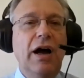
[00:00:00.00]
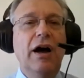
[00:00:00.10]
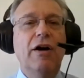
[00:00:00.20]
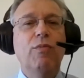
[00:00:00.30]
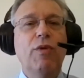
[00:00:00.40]

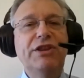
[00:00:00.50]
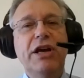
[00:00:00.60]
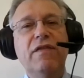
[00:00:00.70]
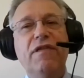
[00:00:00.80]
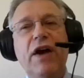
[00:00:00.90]
whether in
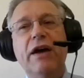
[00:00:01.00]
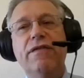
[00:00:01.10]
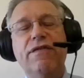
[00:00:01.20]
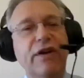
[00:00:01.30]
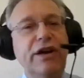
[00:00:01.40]
fact
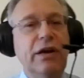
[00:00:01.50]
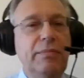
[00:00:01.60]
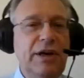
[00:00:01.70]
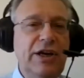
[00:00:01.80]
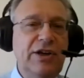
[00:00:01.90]
freedom
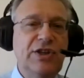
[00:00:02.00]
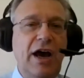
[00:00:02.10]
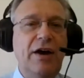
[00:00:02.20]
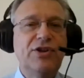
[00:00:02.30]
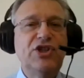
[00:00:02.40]
is now
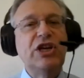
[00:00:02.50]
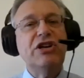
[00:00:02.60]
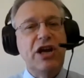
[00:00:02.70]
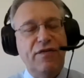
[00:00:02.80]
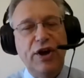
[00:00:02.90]

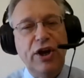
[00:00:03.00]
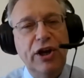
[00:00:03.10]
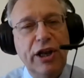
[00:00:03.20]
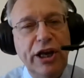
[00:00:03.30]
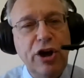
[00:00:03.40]

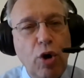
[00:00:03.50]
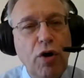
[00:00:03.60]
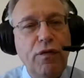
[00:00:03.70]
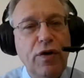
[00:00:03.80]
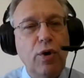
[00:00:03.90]
significantly
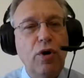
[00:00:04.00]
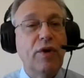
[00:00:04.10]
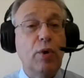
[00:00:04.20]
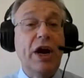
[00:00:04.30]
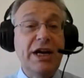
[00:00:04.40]

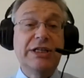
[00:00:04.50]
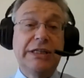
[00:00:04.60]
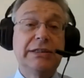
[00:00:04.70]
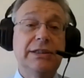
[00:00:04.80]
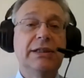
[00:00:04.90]
overrated.
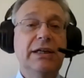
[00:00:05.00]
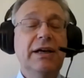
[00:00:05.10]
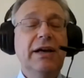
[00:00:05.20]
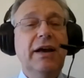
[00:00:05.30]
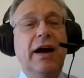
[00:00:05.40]

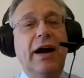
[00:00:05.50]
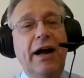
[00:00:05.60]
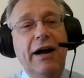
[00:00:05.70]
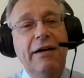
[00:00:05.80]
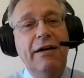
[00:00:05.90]
An
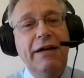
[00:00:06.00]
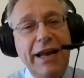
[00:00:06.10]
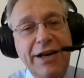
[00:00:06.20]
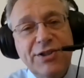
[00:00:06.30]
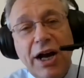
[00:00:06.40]

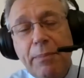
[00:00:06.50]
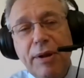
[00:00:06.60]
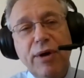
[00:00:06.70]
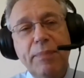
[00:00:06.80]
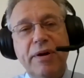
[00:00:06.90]
example we
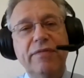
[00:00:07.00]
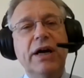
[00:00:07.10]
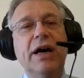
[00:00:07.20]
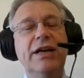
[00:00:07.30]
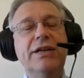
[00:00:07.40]

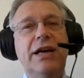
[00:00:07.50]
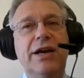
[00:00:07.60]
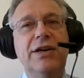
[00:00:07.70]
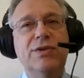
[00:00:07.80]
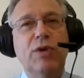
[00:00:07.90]
provide is
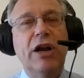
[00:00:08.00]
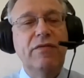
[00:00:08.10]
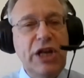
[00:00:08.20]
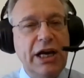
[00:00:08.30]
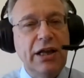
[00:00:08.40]
one of
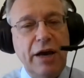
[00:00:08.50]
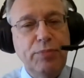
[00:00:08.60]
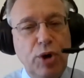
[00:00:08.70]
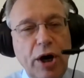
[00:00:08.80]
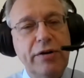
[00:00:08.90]
Nikolai
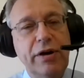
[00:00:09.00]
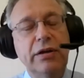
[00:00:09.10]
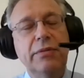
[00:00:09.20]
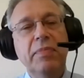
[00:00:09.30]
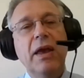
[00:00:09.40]
Bukharin.
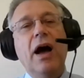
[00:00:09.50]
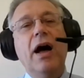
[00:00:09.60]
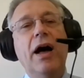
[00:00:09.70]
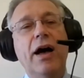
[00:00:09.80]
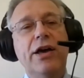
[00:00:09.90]

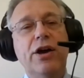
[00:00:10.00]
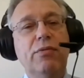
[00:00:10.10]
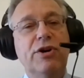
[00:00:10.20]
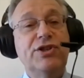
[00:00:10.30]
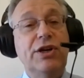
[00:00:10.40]
He was
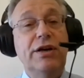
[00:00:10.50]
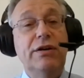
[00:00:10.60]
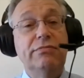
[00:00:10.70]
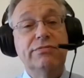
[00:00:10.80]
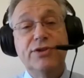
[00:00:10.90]
a
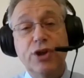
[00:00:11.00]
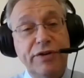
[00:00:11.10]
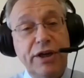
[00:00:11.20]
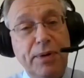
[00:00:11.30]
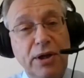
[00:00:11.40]
Soviet
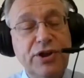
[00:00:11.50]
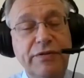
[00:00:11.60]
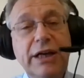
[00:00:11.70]
Bolshevik.